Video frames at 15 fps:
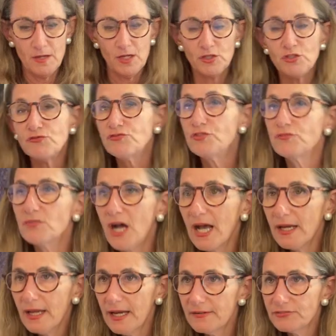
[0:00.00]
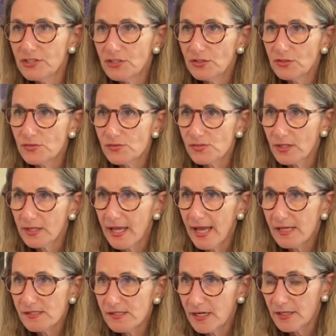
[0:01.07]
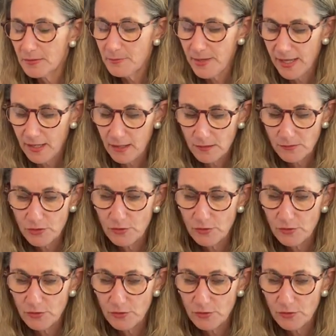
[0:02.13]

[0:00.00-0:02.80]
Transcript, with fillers: You do not have to use a cast iron pan.